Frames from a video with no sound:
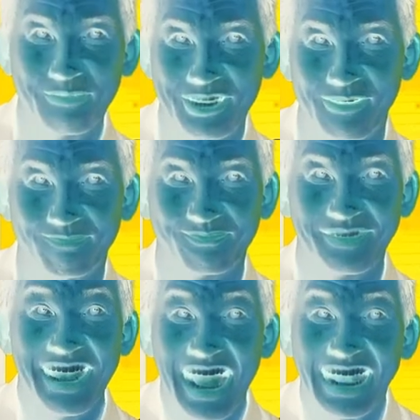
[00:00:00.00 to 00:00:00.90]
here we go.
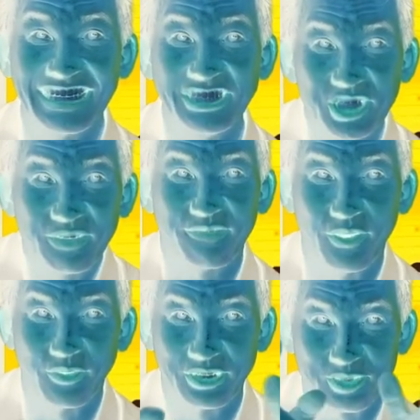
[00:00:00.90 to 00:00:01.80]
I need you to
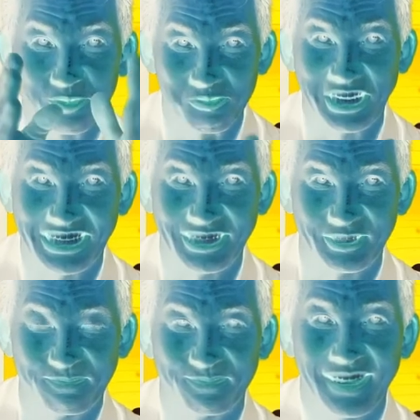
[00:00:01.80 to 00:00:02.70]
focus right here.